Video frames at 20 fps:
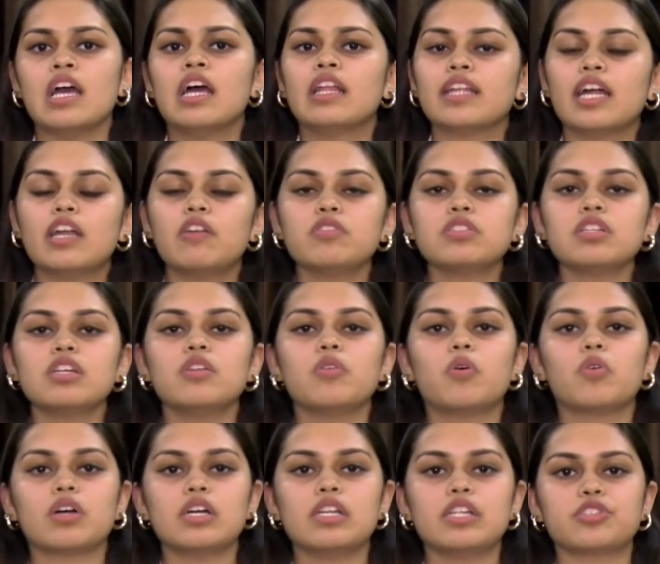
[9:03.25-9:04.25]
That was a
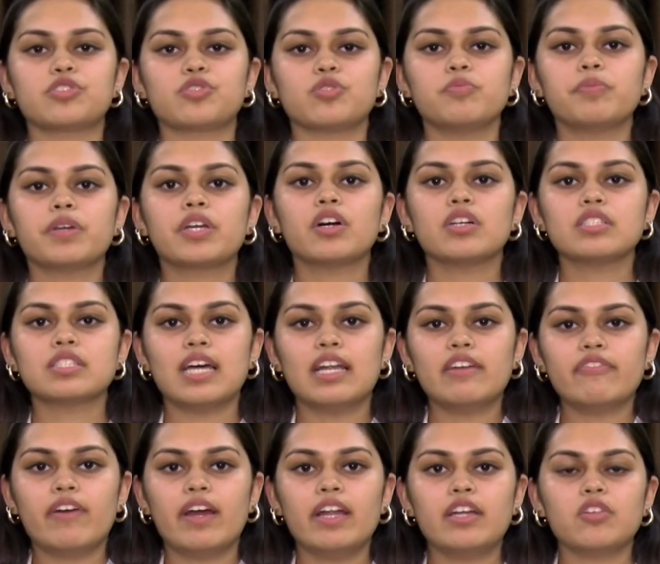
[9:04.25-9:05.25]
local issue because that
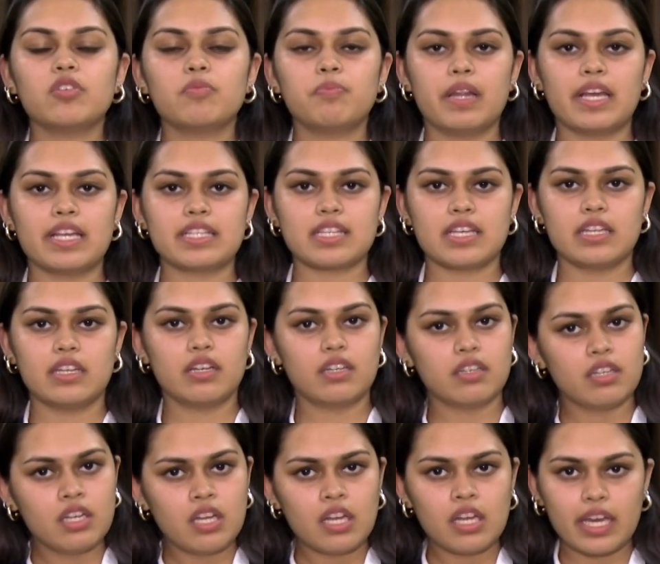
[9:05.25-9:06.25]
fire took place in
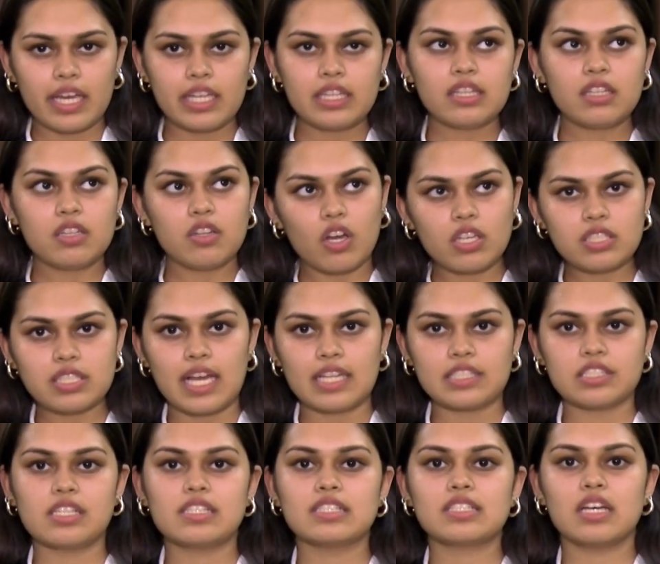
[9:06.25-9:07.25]
Los
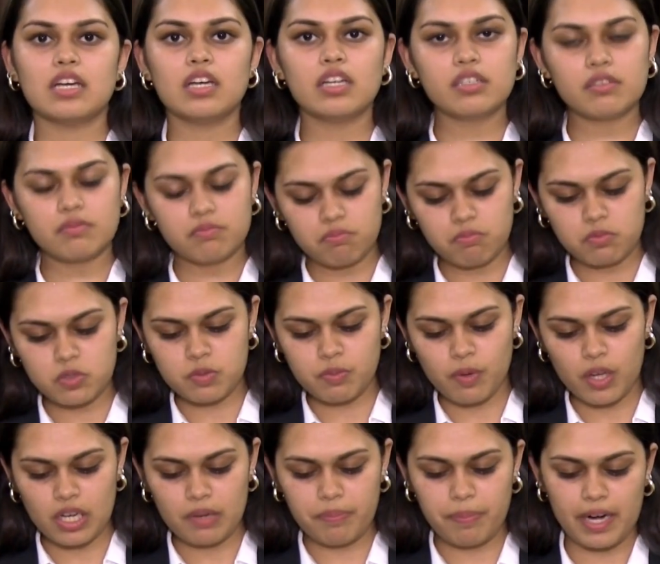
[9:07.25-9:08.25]
Angeles, a
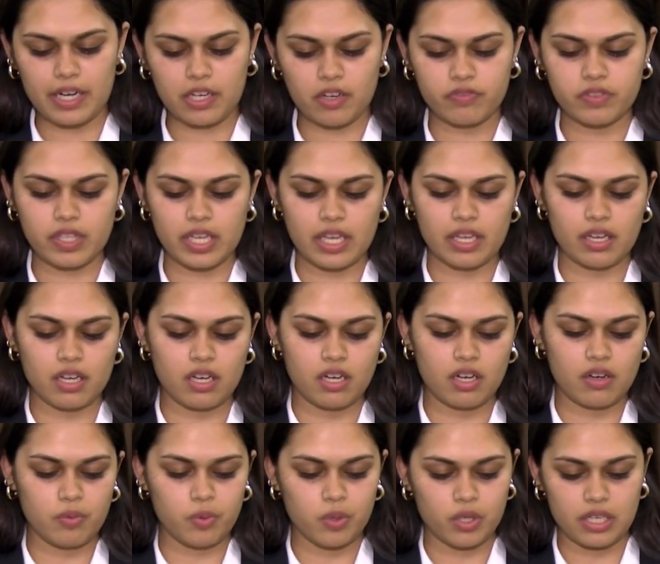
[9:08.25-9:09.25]
smaller part of the
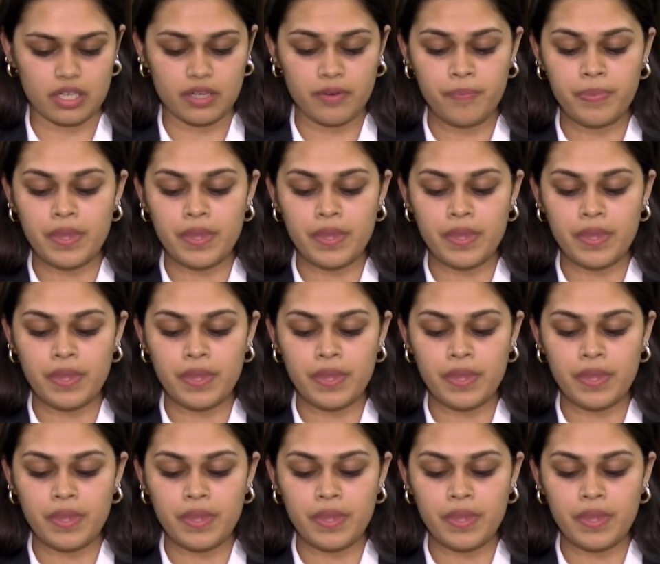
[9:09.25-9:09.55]
world.